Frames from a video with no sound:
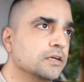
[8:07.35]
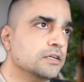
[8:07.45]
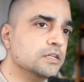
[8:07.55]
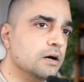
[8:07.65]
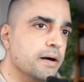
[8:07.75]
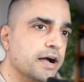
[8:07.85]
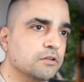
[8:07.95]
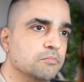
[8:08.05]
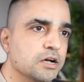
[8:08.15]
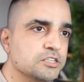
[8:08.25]
So now I'm back
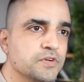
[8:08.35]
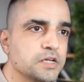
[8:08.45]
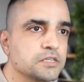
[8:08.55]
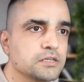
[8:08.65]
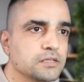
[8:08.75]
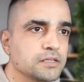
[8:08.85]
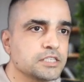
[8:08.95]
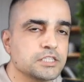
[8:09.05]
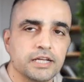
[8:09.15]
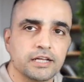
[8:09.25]
on BuzzFeed.
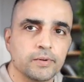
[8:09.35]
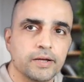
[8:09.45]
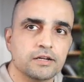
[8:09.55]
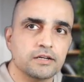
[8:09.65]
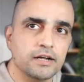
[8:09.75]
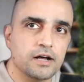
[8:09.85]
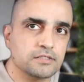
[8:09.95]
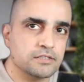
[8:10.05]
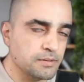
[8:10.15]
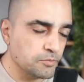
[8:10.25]
Let's take a look at and
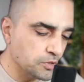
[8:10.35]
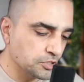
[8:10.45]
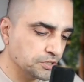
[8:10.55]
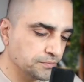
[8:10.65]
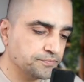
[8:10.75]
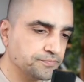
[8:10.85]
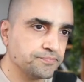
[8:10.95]
ask the same question.